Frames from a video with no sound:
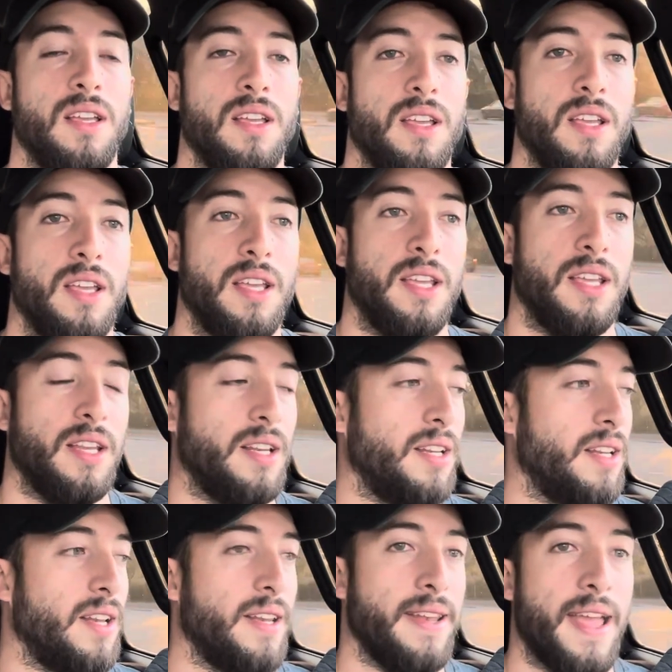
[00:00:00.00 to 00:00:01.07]

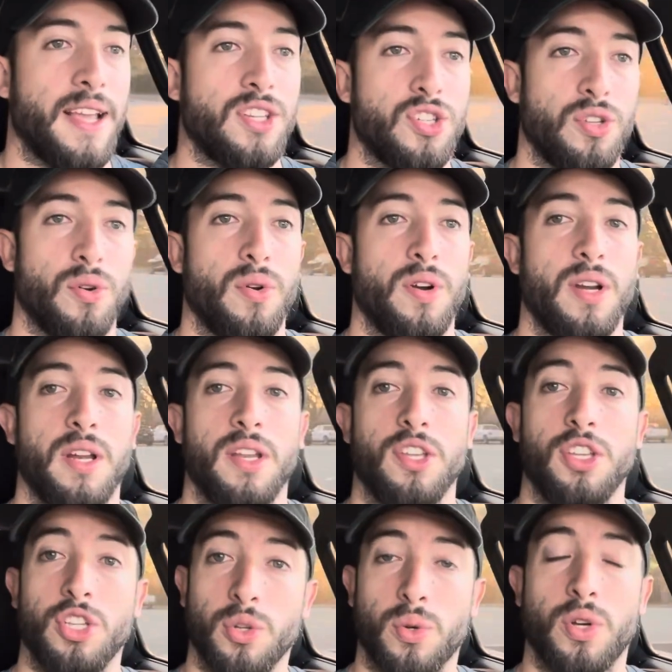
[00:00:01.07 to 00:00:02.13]
In NextDoor,
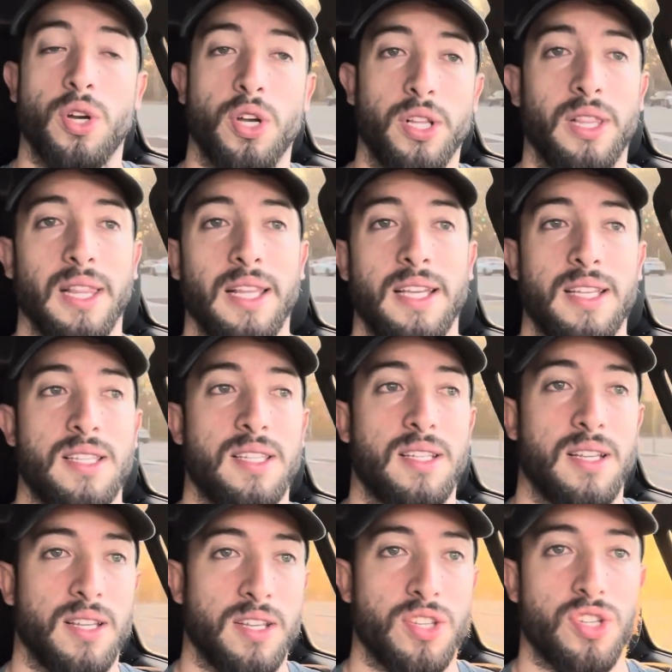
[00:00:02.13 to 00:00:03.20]
you could
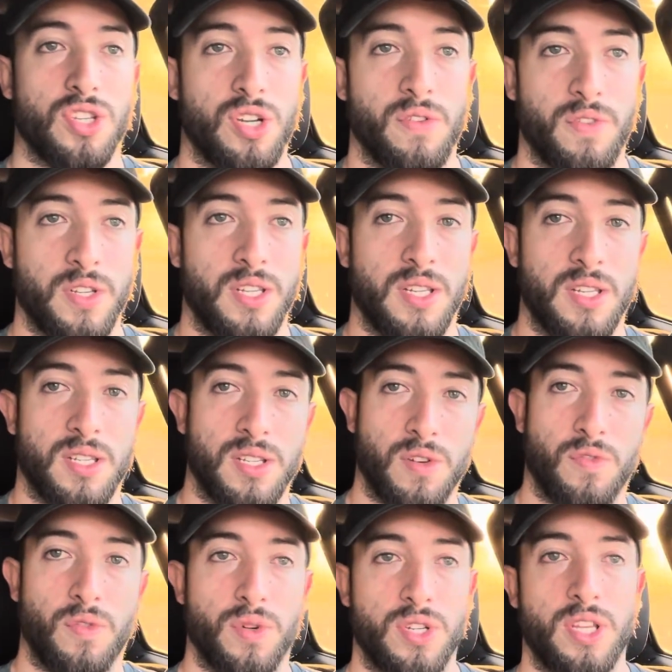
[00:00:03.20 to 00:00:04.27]
list services
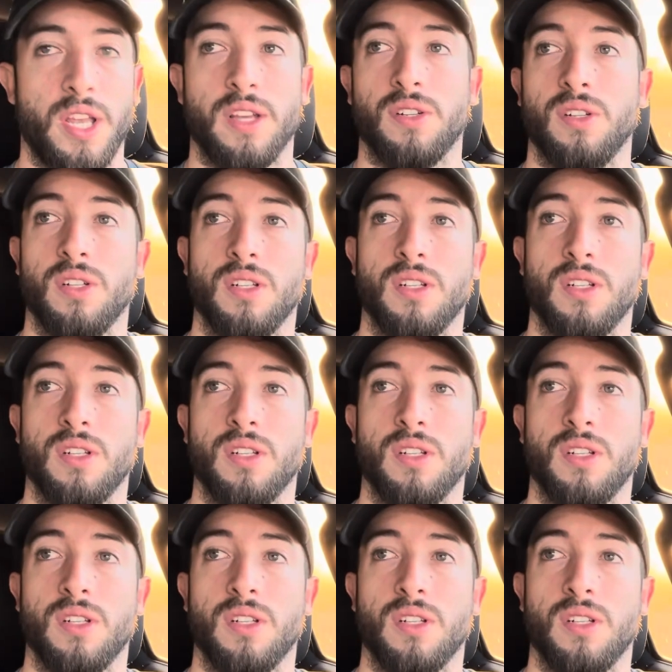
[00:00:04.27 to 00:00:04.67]
for sale.